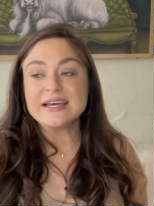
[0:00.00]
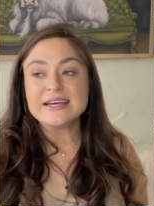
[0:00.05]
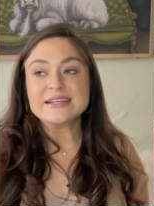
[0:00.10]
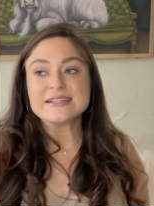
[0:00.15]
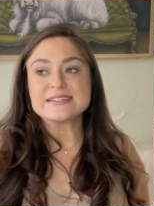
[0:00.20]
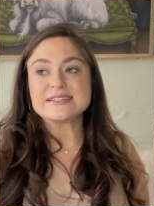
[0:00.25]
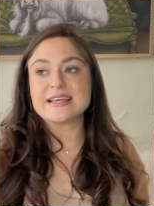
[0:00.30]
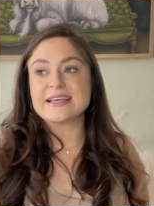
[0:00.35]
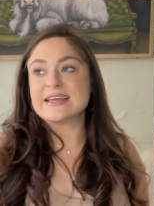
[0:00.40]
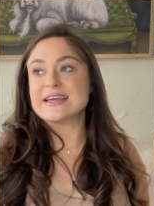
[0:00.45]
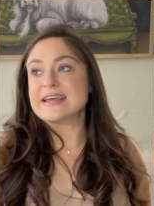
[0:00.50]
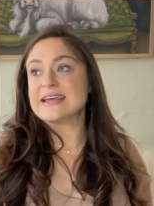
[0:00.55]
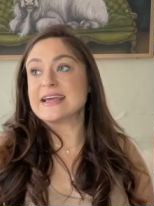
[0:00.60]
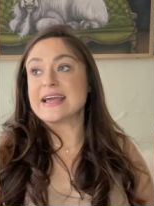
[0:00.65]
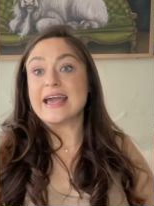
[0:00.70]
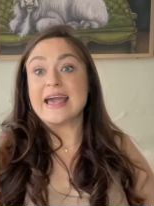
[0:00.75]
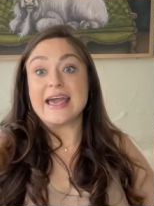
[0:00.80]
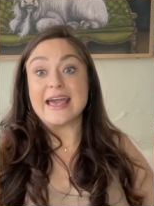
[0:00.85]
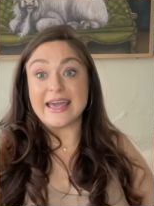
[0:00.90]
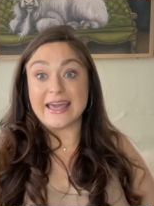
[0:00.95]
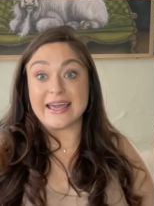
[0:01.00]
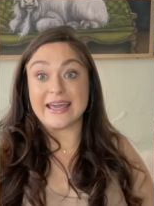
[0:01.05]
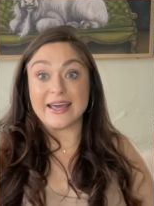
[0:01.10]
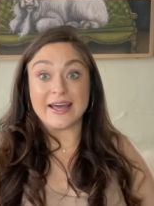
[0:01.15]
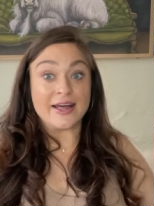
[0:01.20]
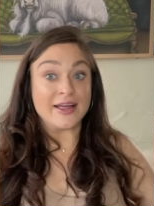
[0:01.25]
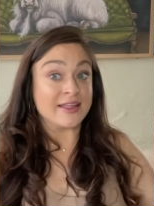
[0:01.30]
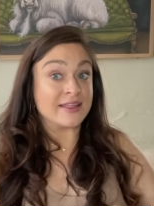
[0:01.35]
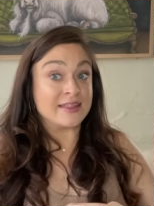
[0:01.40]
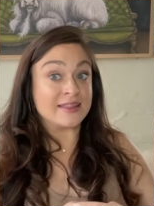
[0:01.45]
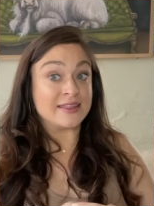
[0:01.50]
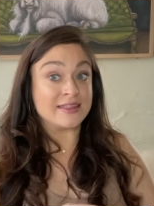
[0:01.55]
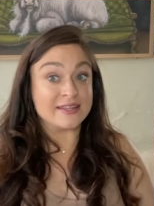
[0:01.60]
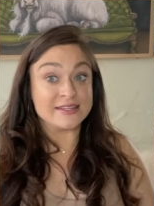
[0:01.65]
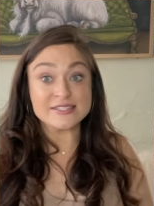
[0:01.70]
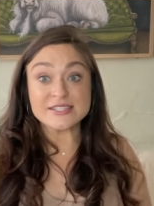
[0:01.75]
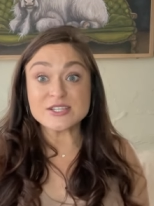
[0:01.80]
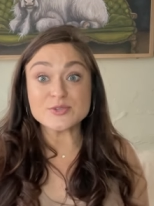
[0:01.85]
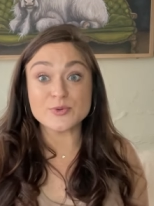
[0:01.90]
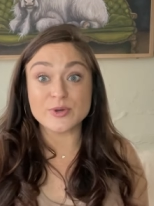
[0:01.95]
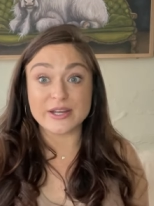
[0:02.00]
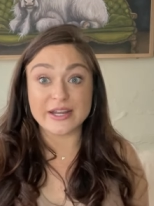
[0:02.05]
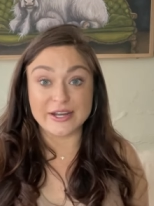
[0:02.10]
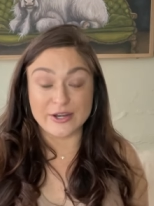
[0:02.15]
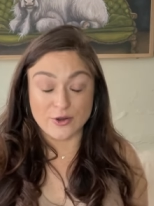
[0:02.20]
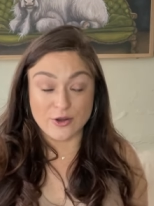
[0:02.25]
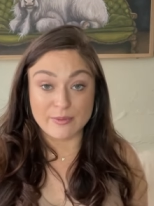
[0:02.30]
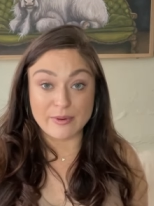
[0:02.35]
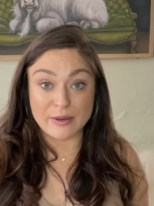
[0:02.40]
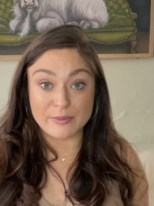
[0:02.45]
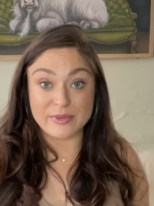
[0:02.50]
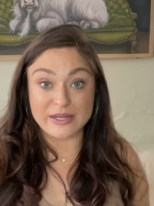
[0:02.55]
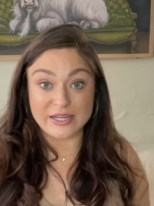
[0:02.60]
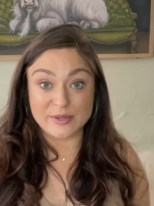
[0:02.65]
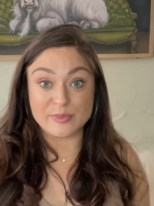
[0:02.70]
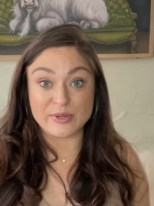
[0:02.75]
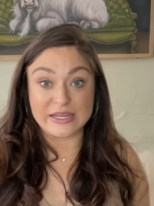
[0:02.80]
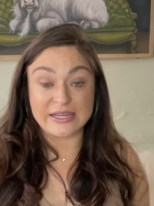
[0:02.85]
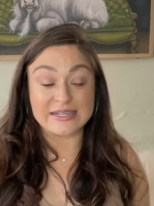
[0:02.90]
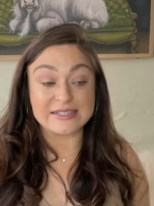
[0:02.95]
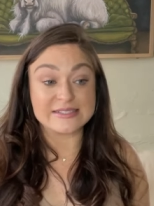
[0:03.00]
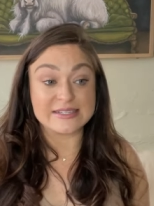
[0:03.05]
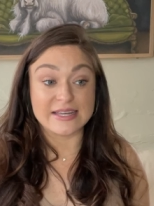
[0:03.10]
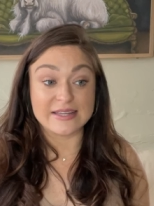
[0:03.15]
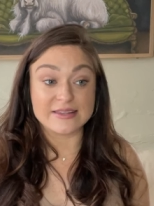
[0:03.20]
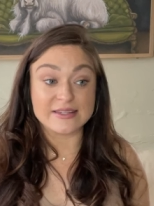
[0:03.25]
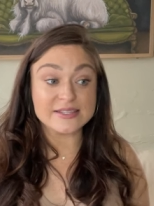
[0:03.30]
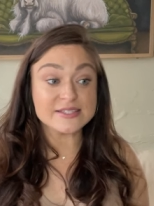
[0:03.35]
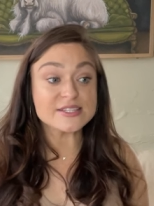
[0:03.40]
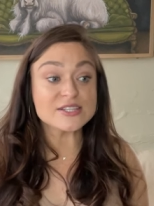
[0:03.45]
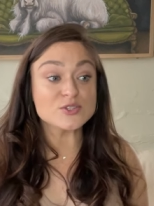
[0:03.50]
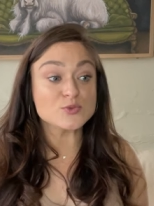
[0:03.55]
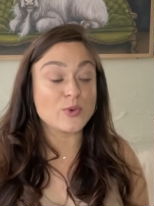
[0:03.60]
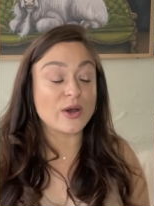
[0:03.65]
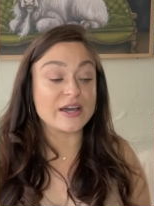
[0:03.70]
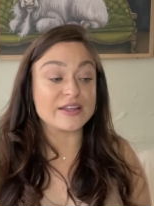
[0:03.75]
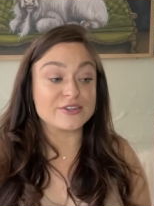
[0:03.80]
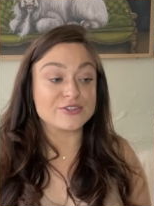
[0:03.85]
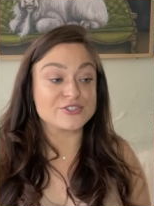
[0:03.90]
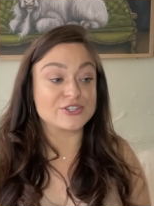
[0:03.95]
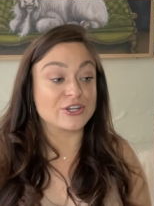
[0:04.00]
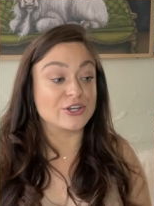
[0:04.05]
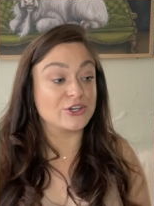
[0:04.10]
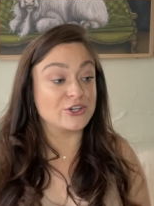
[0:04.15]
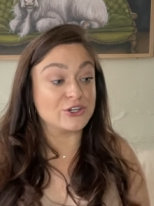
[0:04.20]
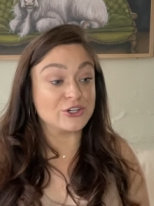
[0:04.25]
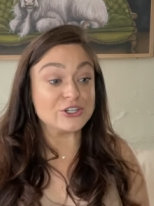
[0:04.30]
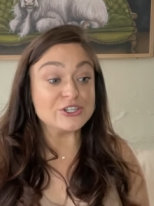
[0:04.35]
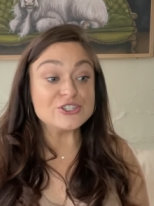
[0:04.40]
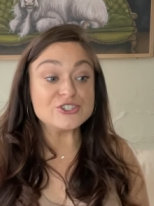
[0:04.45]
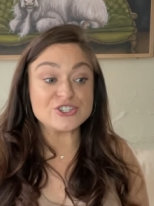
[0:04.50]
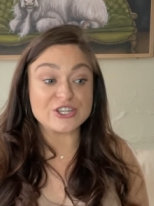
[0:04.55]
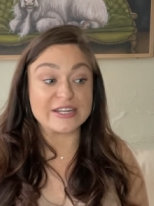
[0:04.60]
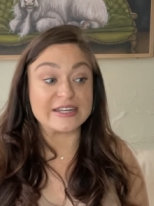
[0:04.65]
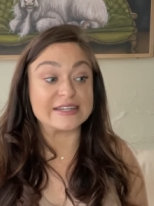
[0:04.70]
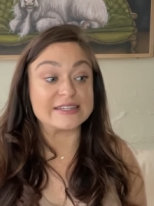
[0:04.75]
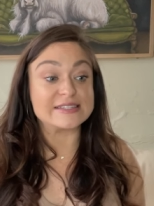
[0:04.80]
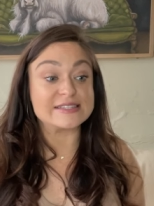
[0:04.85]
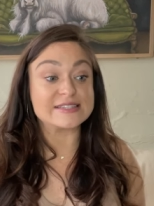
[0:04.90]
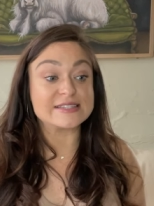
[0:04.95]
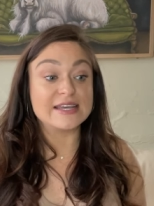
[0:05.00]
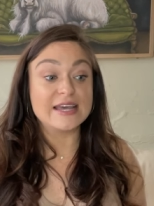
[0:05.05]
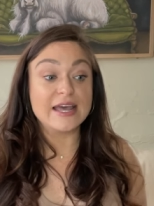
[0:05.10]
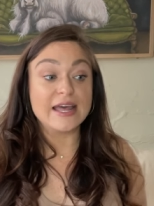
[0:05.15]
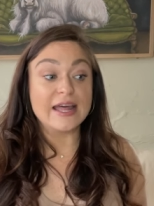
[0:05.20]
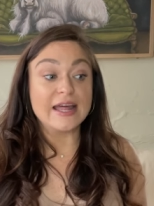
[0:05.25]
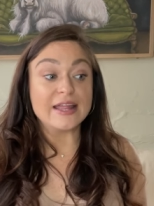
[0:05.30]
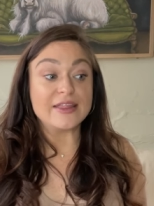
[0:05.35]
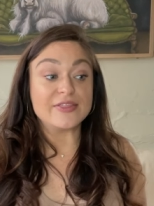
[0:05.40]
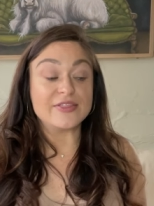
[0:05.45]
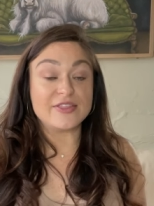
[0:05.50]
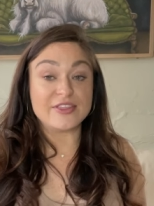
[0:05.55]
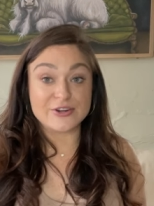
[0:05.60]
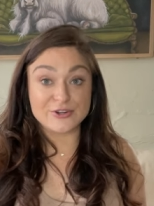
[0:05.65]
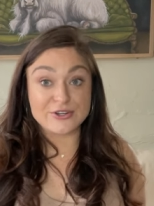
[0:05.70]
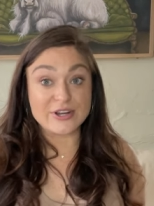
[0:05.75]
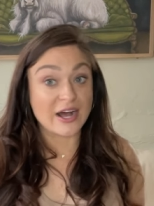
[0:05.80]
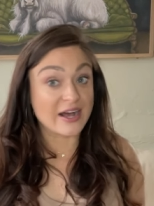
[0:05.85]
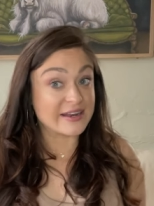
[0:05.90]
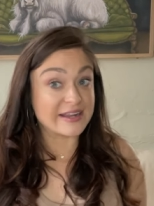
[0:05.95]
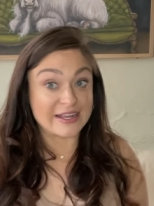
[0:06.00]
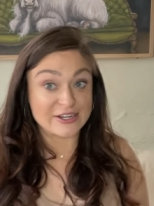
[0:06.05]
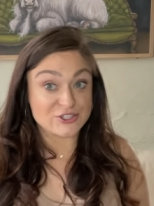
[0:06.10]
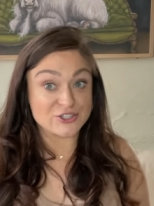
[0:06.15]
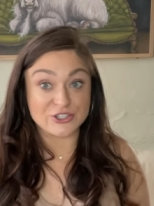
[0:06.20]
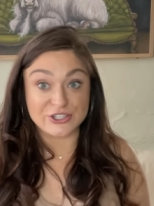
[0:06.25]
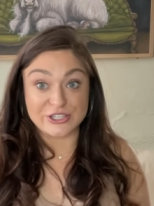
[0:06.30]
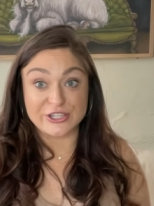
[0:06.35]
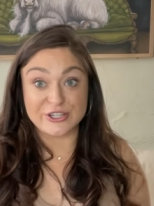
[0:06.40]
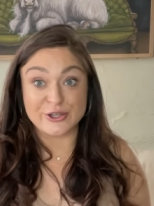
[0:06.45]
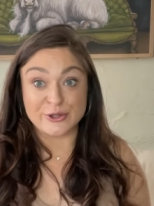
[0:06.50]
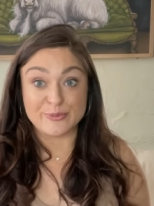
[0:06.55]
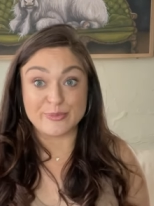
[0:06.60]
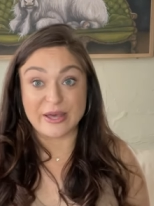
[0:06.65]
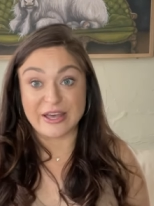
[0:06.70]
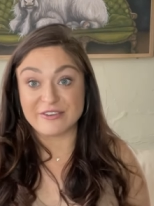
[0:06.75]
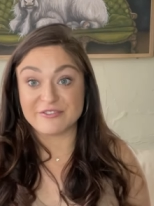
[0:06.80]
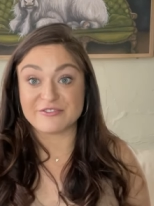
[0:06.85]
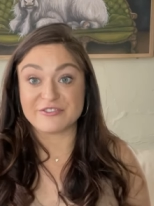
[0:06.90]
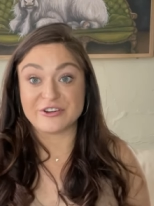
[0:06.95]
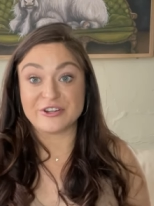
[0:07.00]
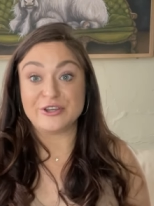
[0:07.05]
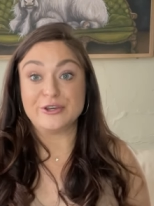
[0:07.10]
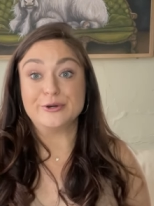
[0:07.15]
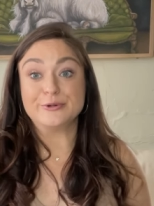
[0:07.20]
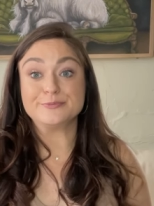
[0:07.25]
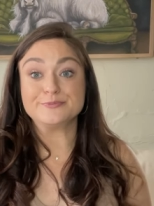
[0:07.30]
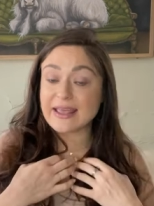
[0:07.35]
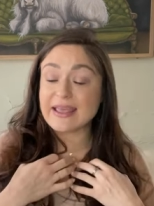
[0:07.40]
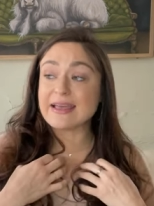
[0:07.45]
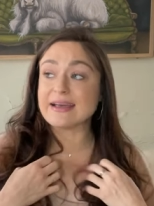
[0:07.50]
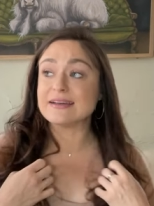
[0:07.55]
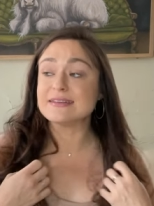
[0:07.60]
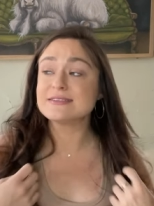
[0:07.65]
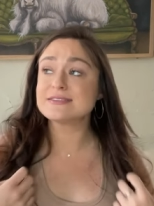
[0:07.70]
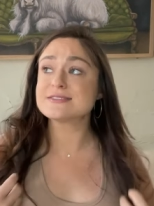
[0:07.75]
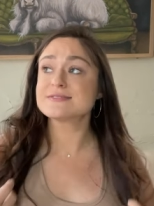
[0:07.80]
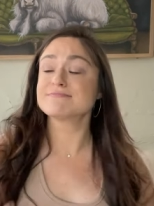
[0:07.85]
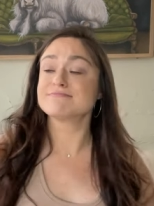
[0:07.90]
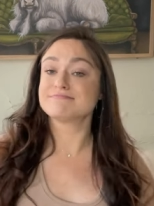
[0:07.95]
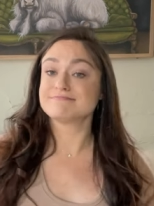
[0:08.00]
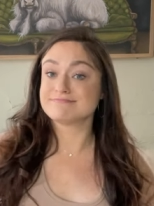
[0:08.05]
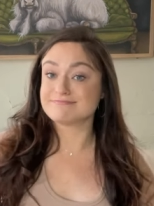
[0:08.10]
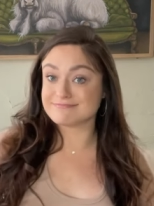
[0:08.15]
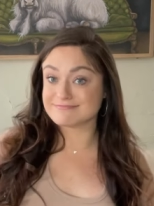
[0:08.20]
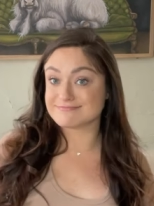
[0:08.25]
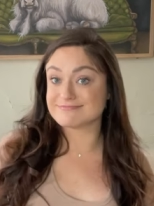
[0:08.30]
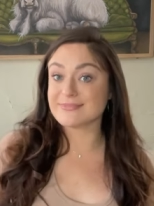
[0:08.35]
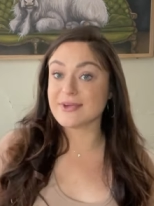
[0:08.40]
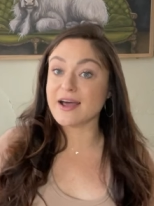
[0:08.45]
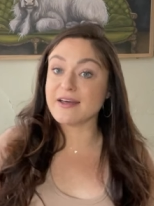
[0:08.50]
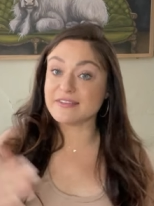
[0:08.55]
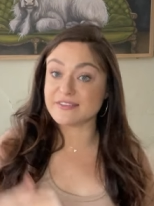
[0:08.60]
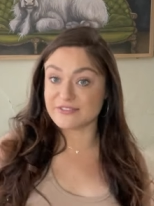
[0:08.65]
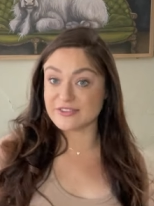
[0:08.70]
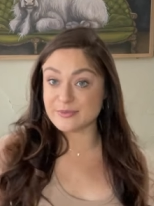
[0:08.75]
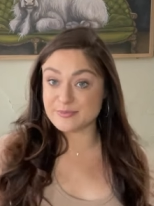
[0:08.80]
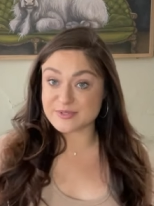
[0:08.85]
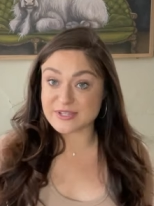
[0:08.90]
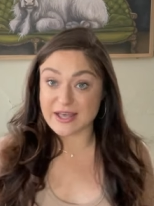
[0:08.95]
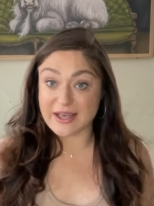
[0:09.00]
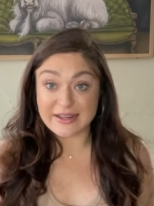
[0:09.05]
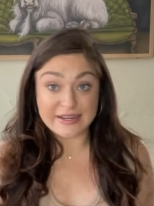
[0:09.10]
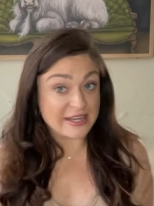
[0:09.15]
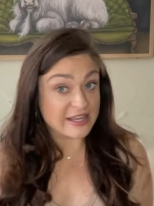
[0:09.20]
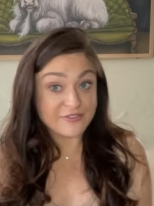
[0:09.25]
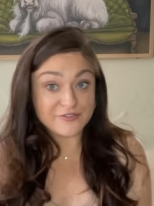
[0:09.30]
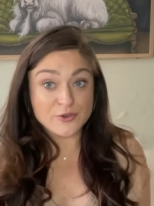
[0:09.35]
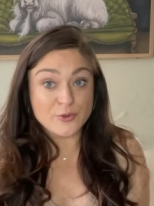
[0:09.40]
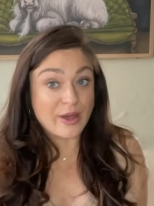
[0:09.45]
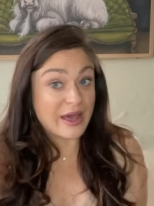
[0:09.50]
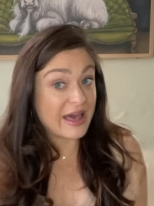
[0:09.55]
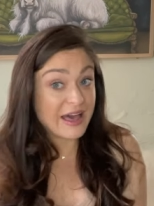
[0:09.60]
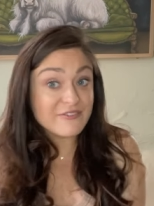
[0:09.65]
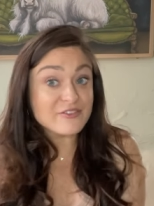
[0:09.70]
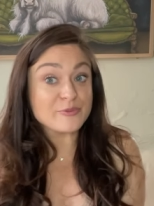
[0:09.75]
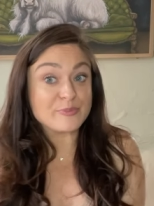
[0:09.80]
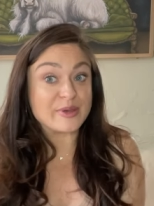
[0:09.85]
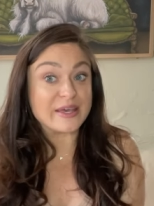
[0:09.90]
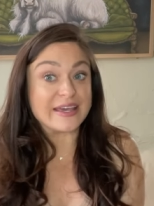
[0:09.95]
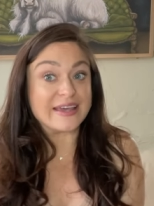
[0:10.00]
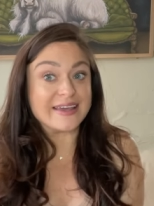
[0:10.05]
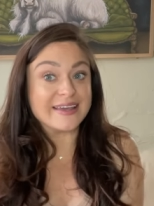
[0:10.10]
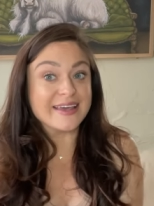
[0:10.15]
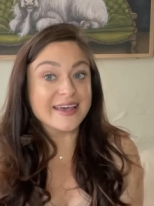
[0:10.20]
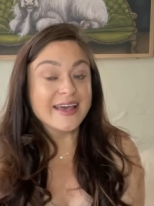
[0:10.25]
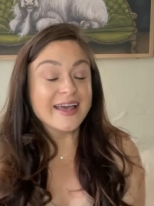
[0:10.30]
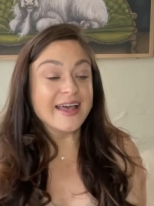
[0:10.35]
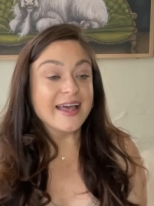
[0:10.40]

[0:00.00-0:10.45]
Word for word: saying, hey, this is what I know about mini pigs, and this is why there's a good chance they're not actually a good pet for you. And on the flip side, if you have a pig,